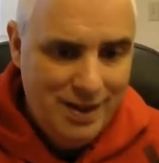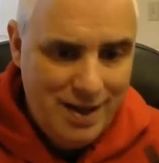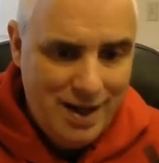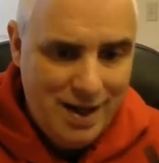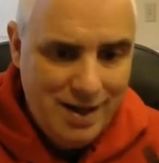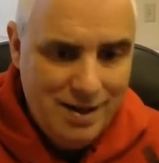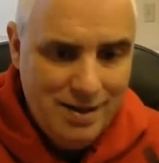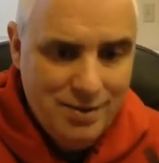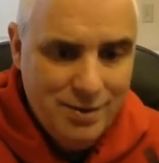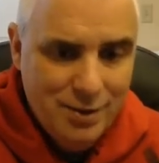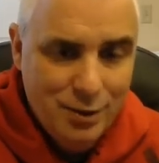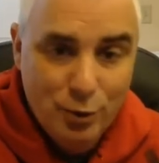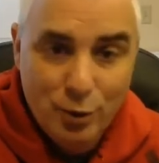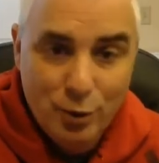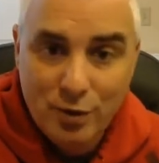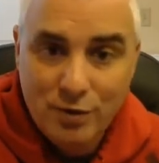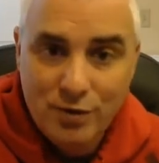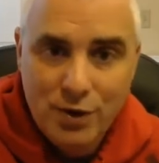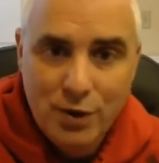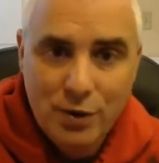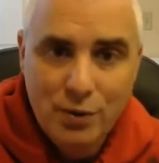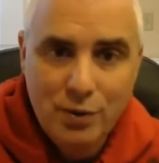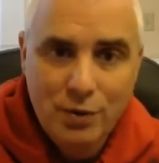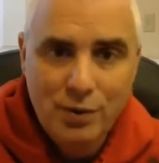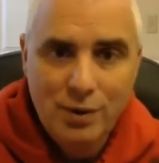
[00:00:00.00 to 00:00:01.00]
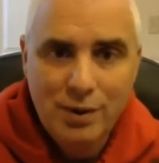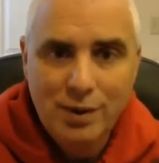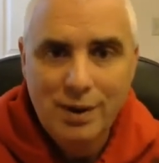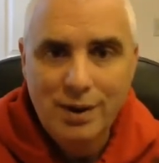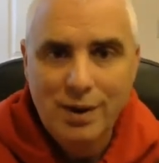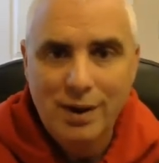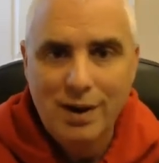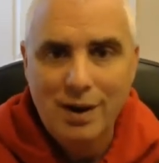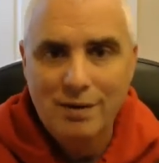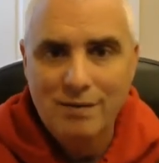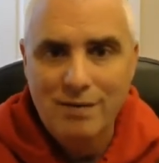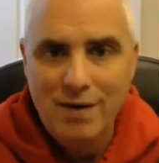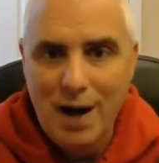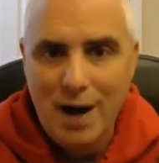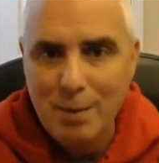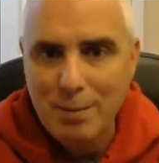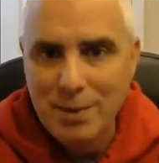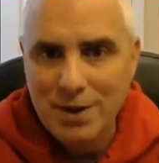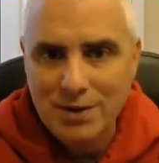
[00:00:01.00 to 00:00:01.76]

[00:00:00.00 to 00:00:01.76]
kind of their review of how